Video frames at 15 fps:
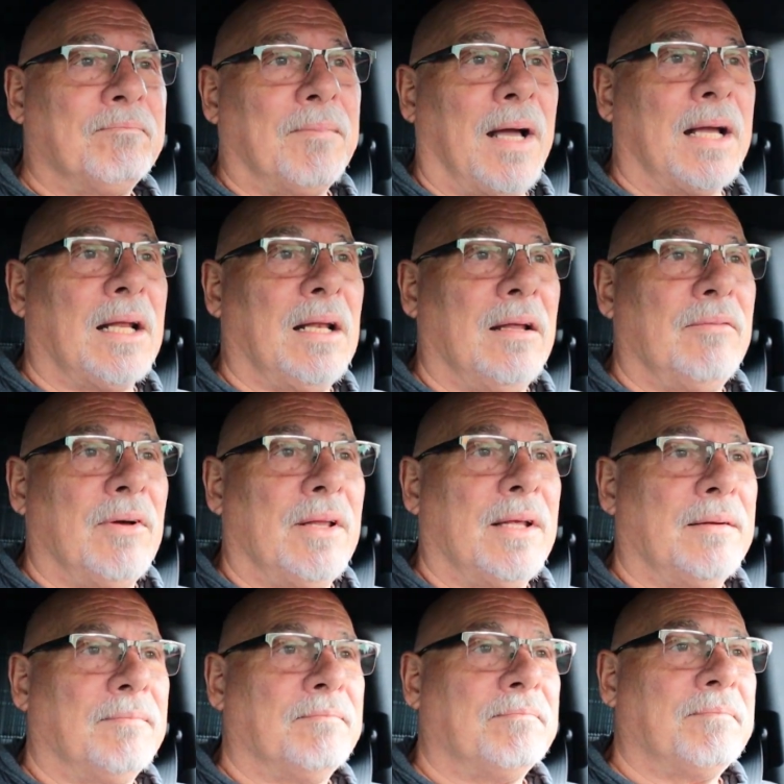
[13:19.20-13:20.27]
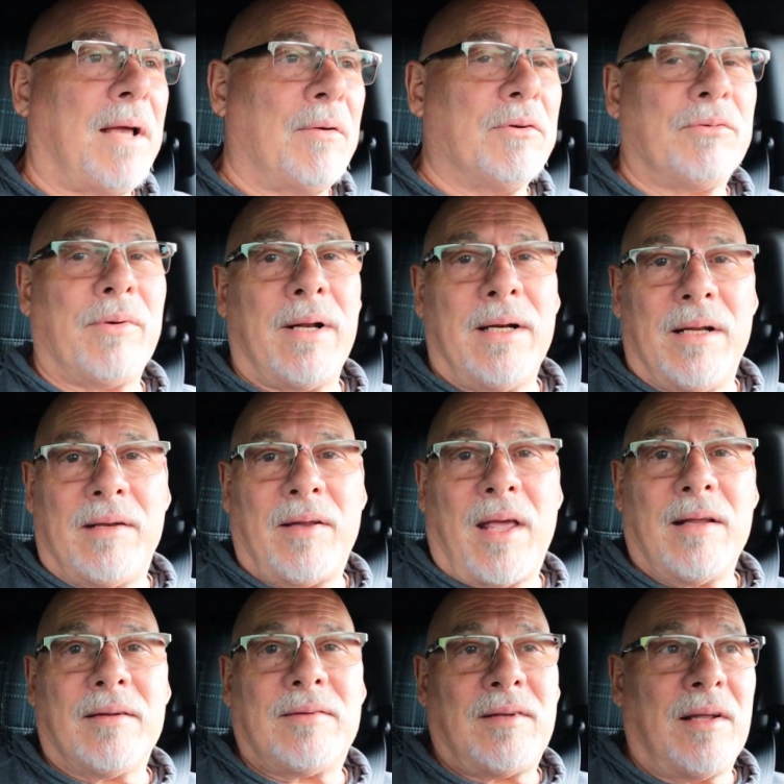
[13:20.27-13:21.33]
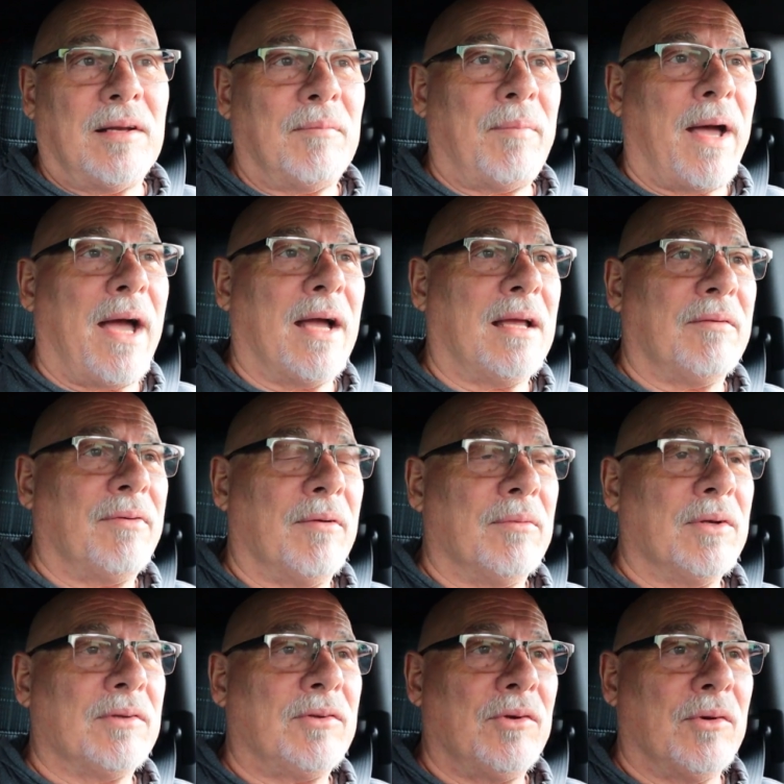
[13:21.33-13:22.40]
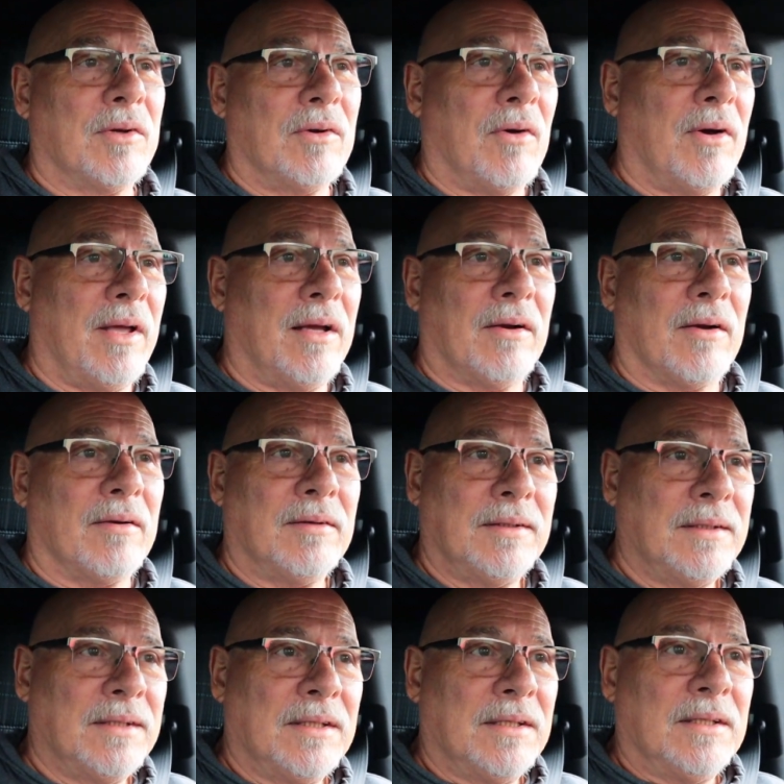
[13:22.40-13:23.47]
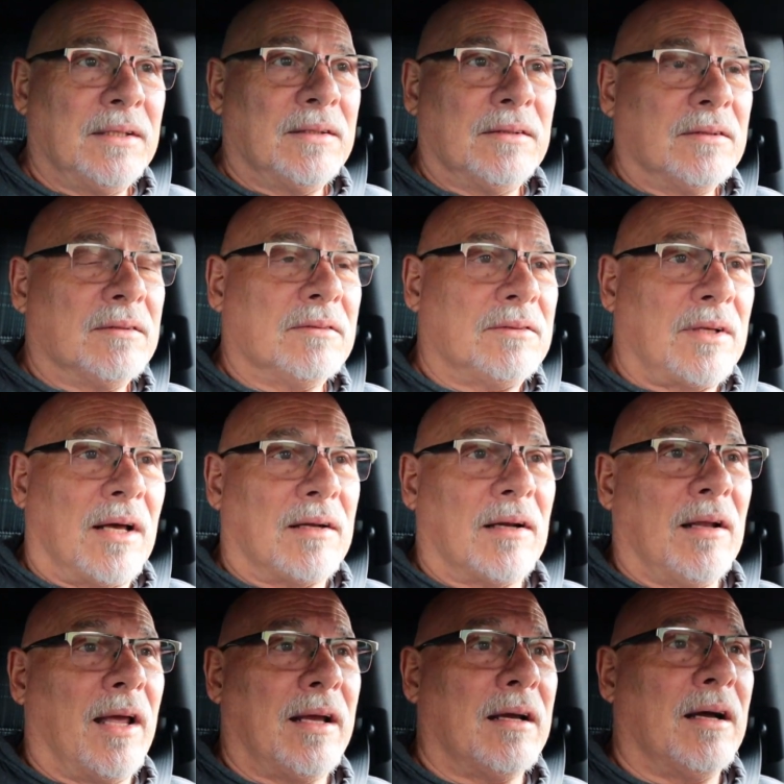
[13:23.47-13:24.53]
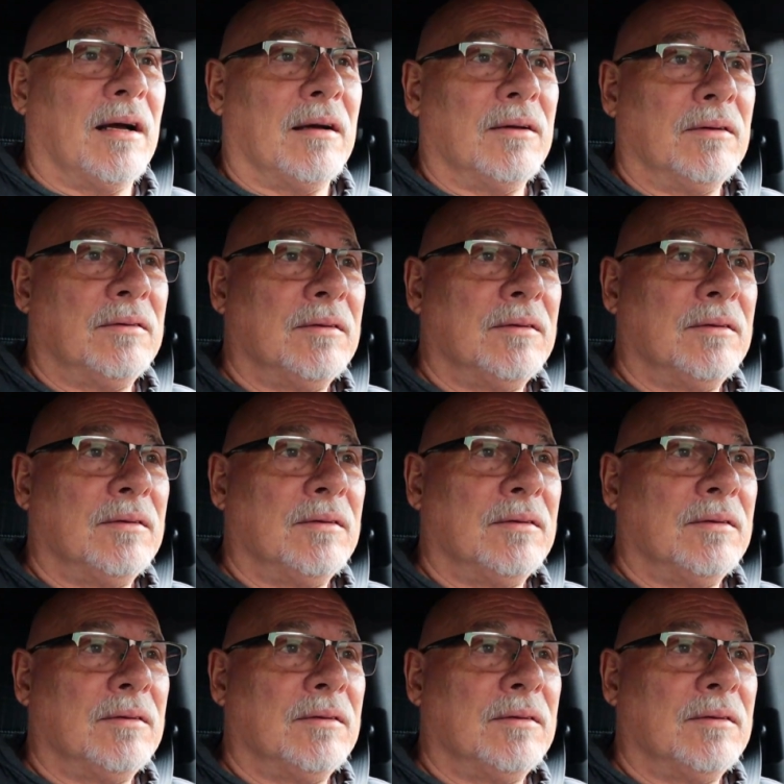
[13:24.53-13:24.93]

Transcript: I can live with it. I was ready to send it back if it was too annoying or sounded like a